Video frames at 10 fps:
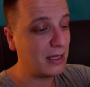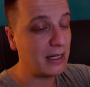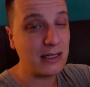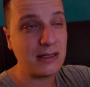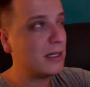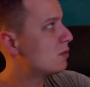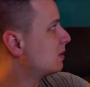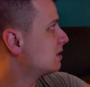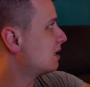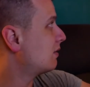And it's this
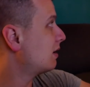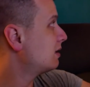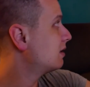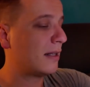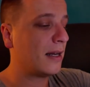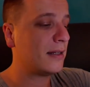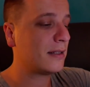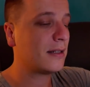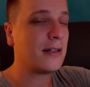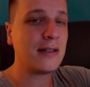Wednesday, right?
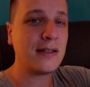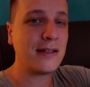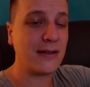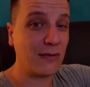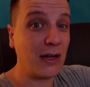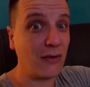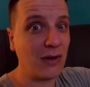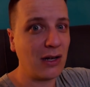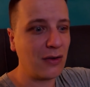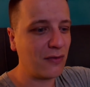Nice.
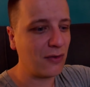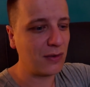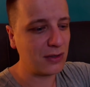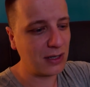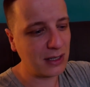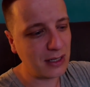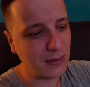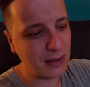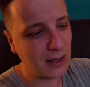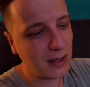Really looking forward to it.
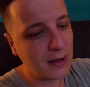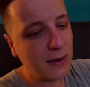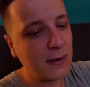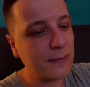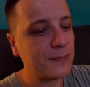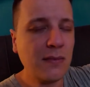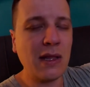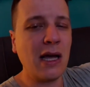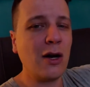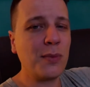Anyway,
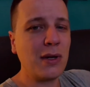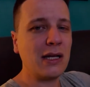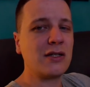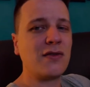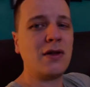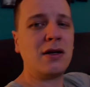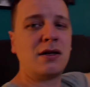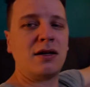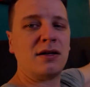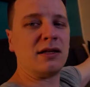I hope you liked this
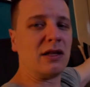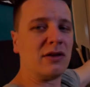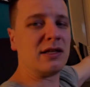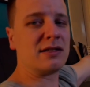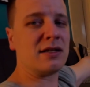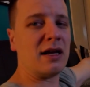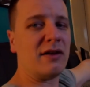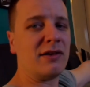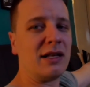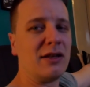vlog. Ilona's
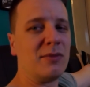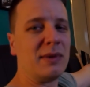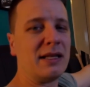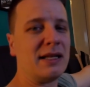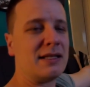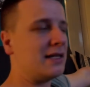having a little midnight